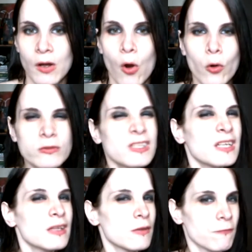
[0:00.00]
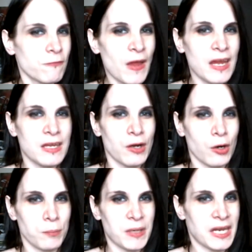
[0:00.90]
only the fae
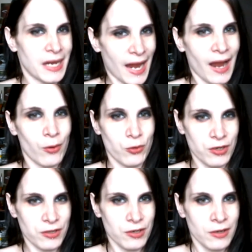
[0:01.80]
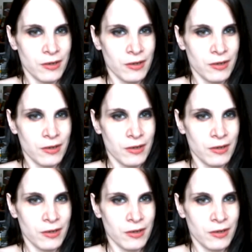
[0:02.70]
are being outed